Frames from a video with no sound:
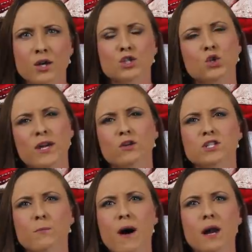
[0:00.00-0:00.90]
So here's
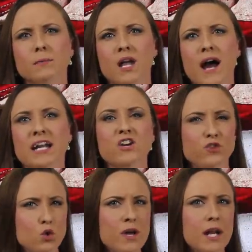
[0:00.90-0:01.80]
the bottom line. If
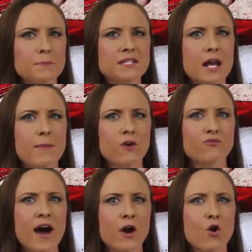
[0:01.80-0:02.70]
you get upset about
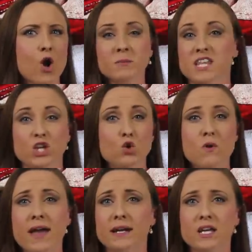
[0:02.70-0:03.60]
firearms that you
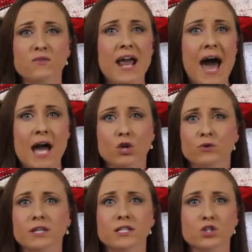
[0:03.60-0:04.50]
can't even
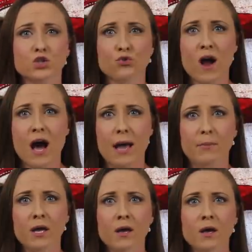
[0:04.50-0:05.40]
accurately
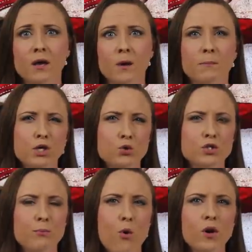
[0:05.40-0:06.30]
describe, but you
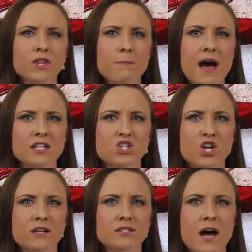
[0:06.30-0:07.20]
support the mass
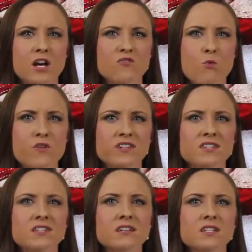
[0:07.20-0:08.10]
genocide of more than
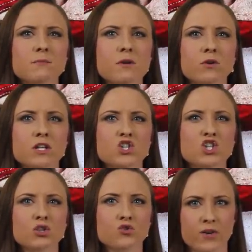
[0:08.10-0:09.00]
60 million
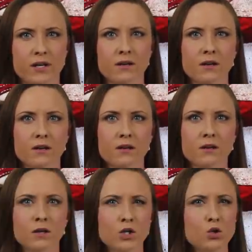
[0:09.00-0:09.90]
children,
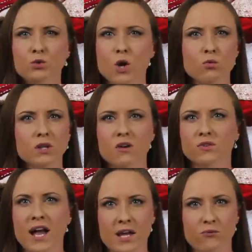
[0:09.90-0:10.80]
you don't love
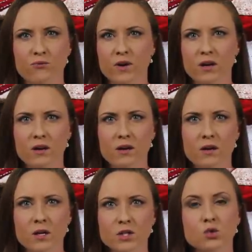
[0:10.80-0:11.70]
life.
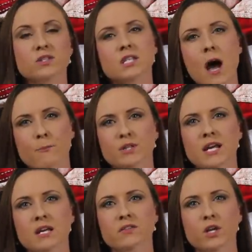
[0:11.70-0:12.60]
So stop
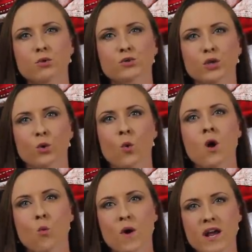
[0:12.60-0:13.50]
pretending that you do
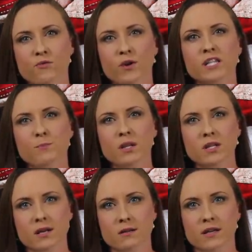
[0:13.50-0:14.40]
whenever it's
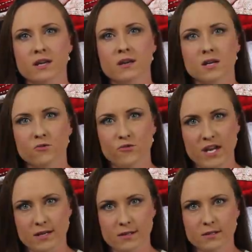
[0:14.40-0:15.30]
politically
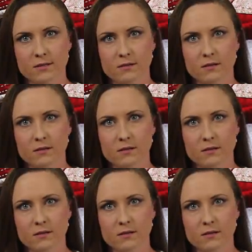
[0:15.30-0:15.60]
convenient.